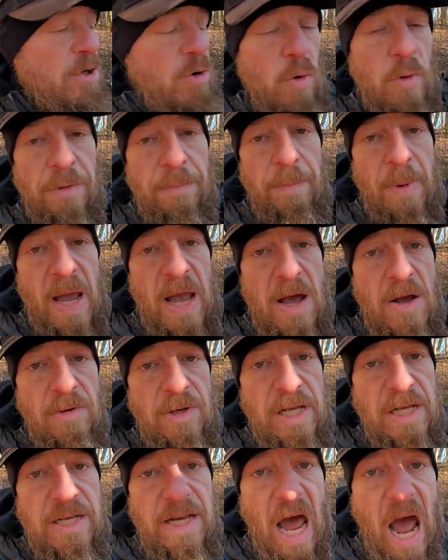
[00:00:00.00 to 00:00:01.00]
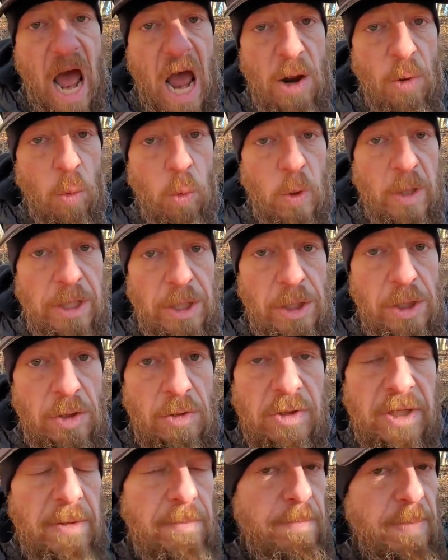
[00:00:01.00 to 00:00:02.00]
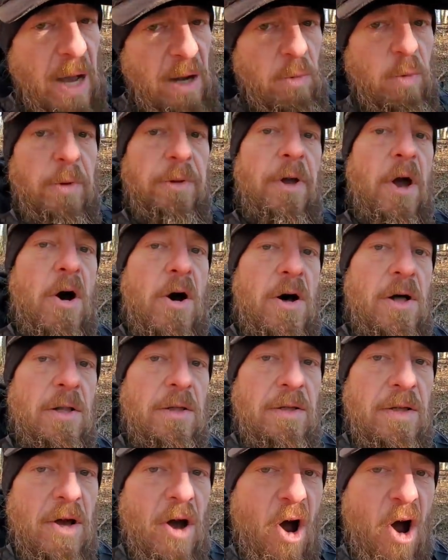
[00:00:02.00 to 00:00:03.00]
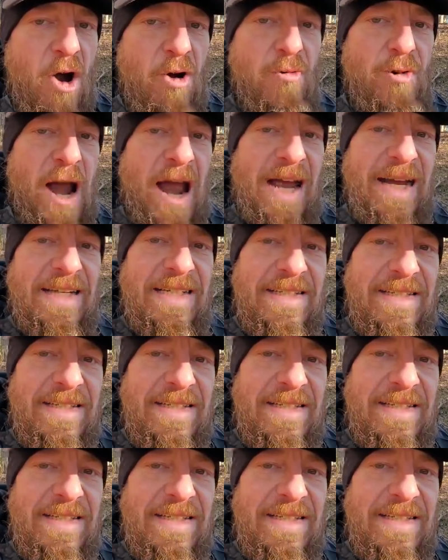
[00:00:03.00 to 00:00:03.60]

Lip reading: northbound, and I will get back with y'all. All right.